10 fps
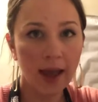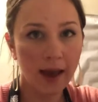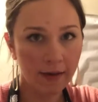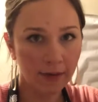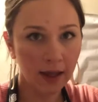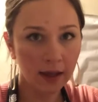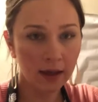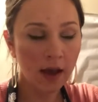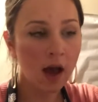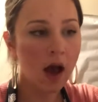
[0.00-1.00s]
heavy,
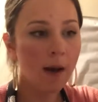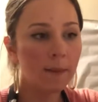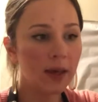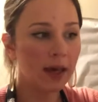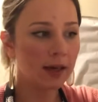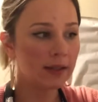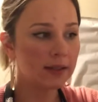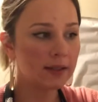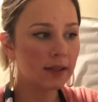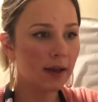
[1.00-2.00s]

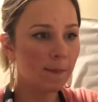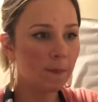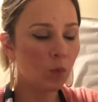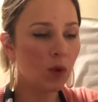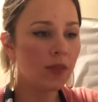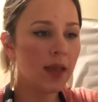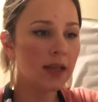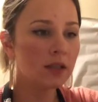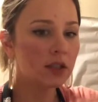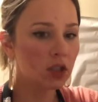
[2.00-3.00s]
because when
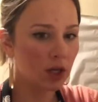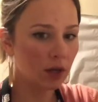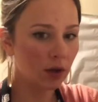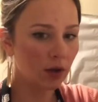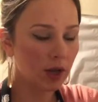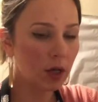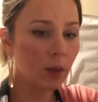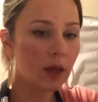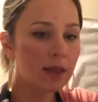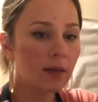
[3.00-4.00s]
things chill and
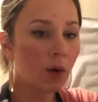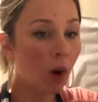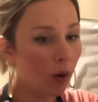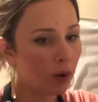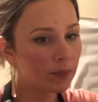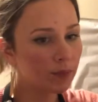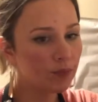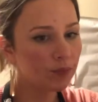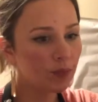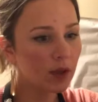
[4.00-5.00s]
you eat them cold,
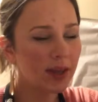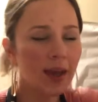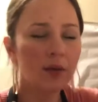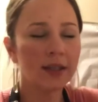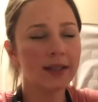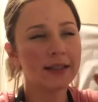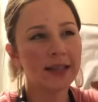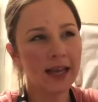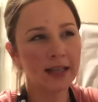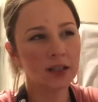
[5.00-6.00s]
you can't really
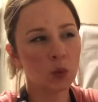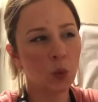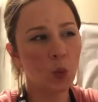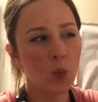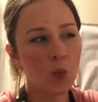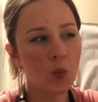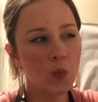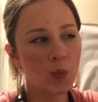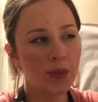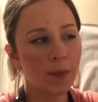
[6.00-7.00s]
taste
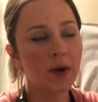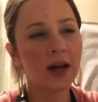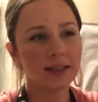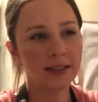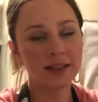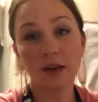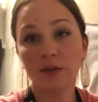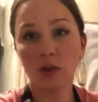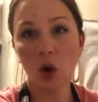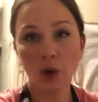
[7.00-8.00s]
the presence of
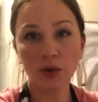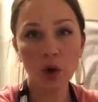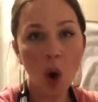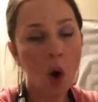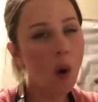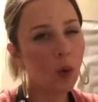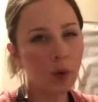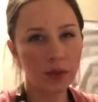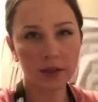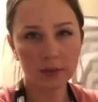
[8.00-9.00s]
salt
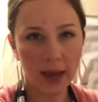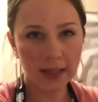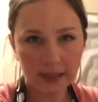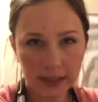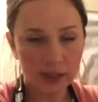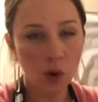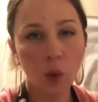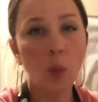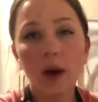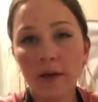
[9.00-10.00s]
or the spices or
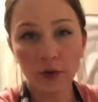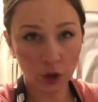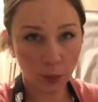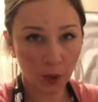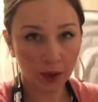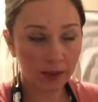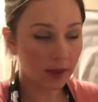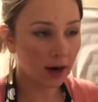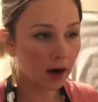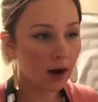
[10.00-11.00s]
whatever you put in
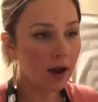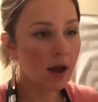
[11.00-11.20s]
there